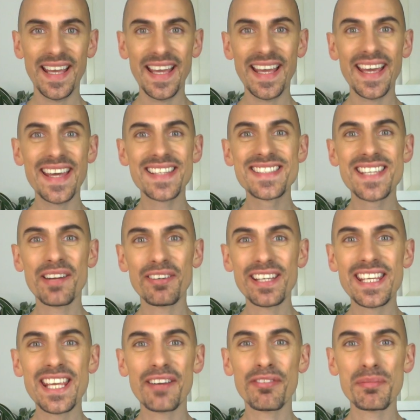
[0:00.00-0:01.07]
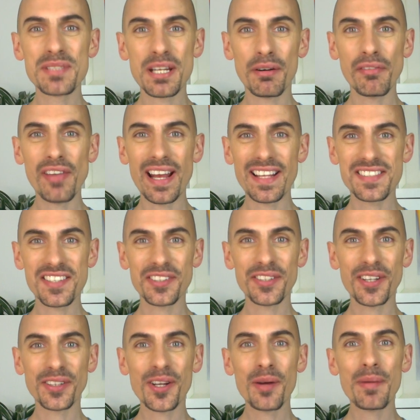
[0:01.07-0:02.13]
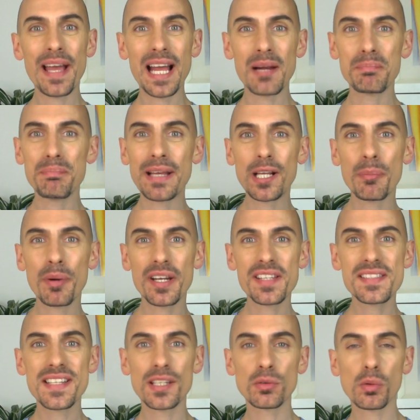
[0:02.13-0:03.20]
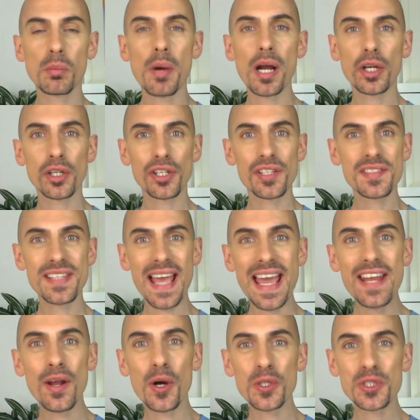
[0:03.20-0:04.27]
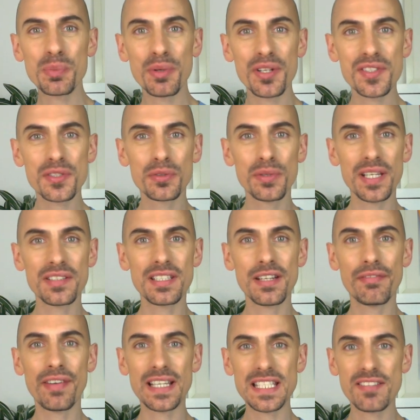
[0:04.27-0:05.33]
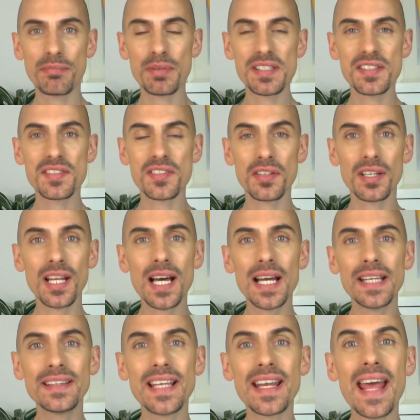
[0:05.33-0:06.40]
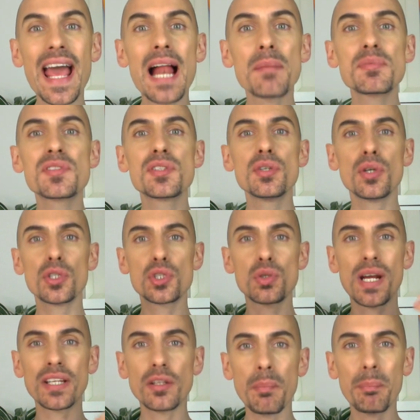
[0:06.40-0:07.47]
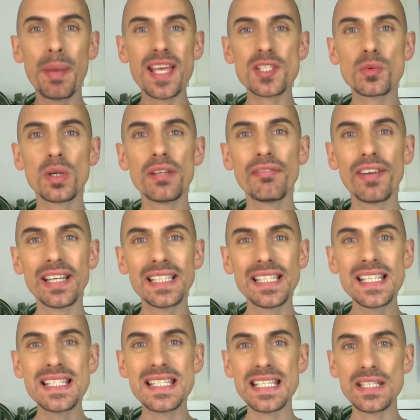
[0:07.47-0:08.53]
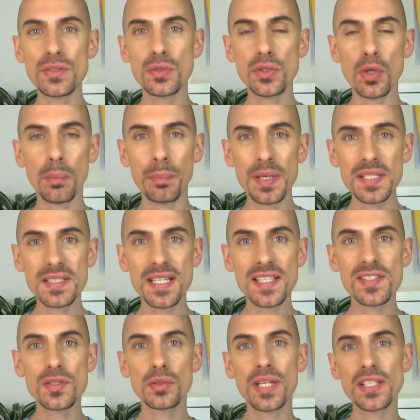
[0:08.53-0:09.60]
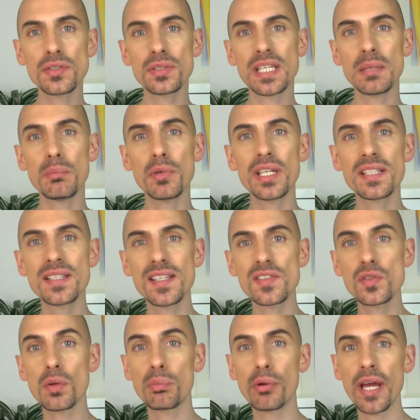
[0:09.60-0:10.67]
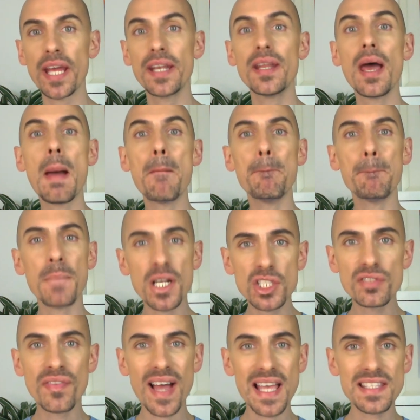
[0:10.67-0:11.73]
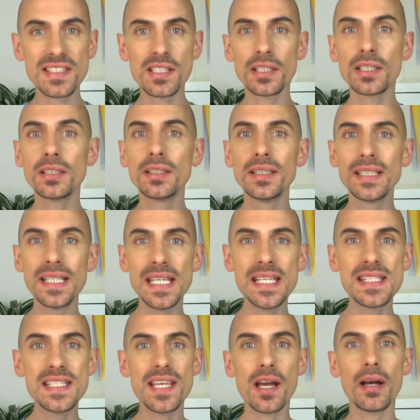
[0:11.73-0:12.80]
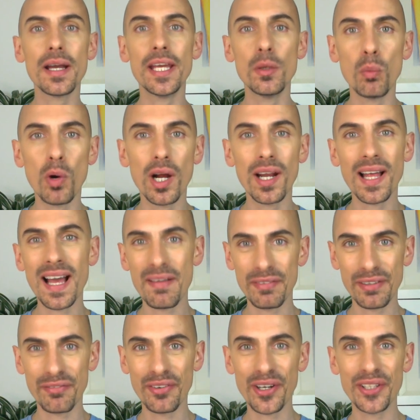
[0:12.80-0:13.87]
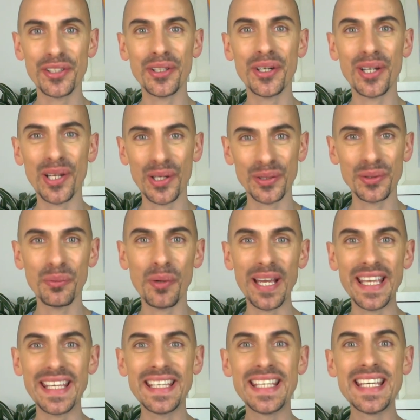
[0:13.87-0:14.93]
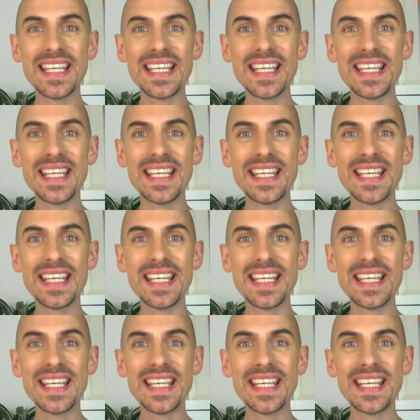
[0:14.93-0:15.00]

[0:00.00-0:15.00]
Hey, Thierry here from thierryvalexander.com. I help makeup artists, network marketers, and entrepreneurs create an effective presence online that helps you attract the best qualified leads into your business so that you can monetize your brand much faster, easier, and while having fun along the way.